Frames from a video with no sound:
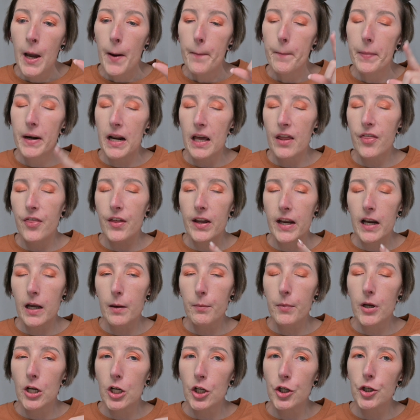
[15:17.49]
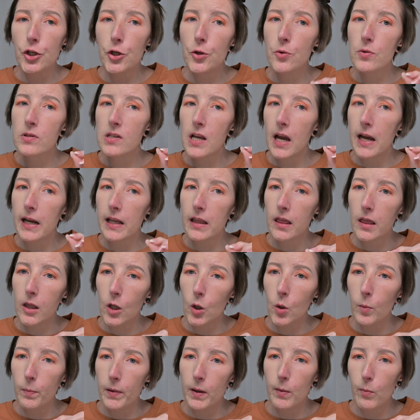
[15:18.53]
but I think I'm gonna use a
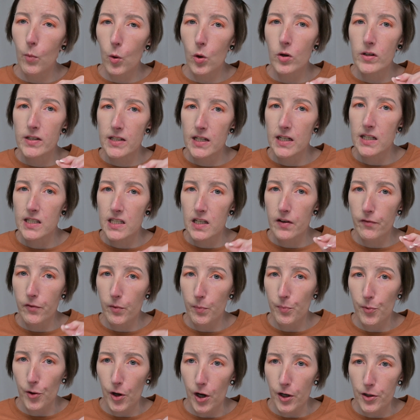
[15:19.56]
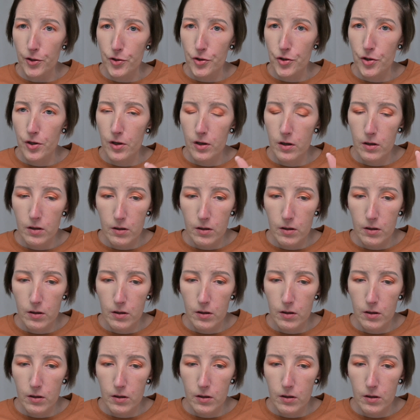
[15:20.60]
little bit more dense of a brush.